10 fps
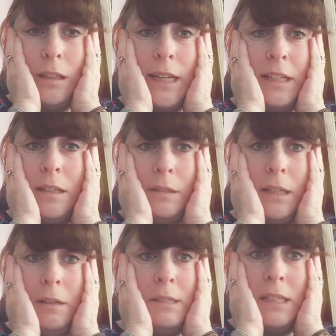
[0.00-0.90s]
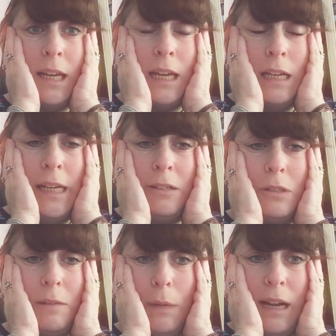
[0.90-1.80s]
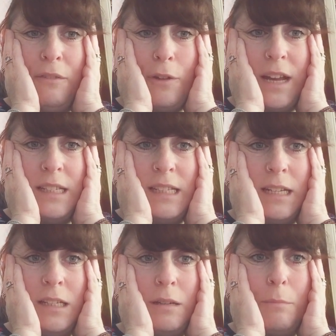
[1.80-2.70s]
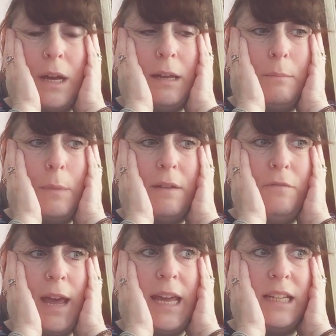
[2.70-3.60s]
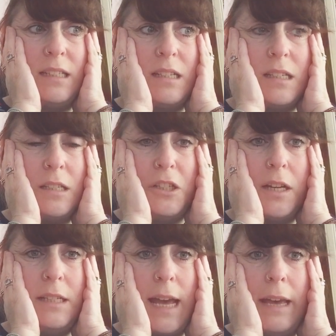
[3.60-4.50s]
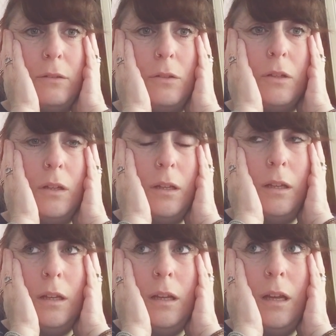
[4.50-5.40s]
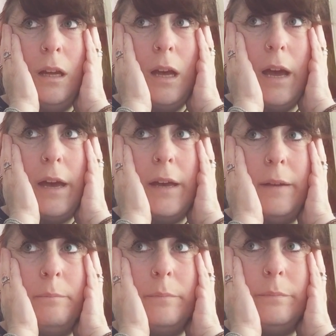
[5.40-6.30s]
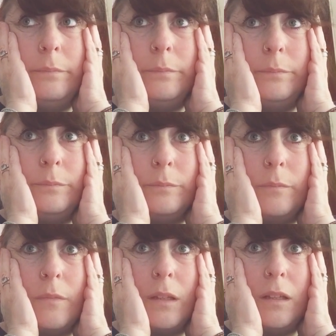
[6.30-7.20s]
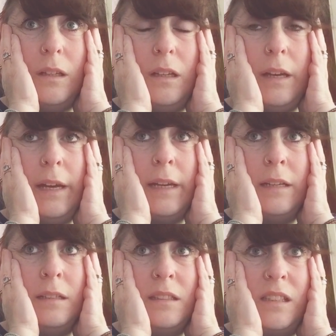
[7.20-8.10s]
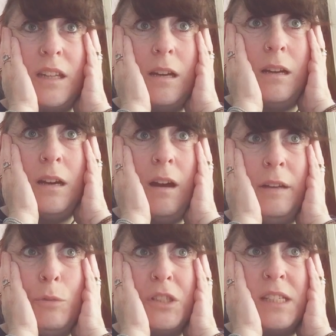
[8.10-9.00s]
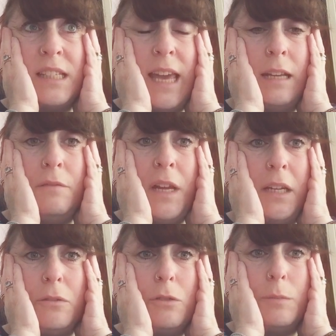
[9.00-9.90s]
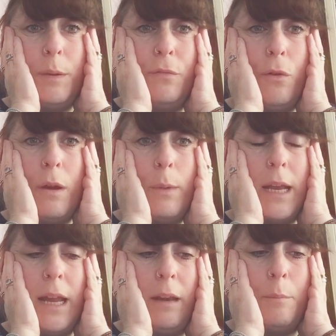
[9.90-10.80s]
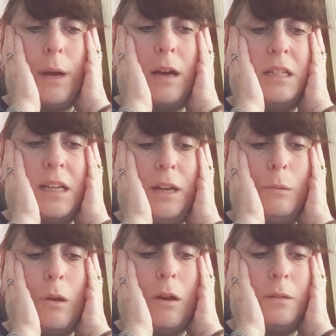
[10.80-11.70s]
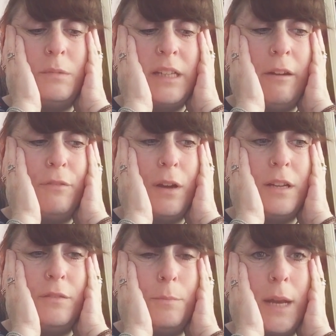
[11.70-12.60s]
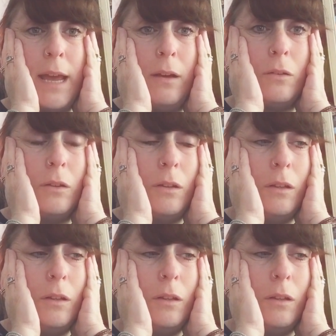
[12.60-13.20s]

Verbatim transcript: They uh, are sticking needles in me left, right and centre. My, my veins shut down. Um, and I wasn't scared of needles before I went in, but I'll tell you what, I'm terrified of them now.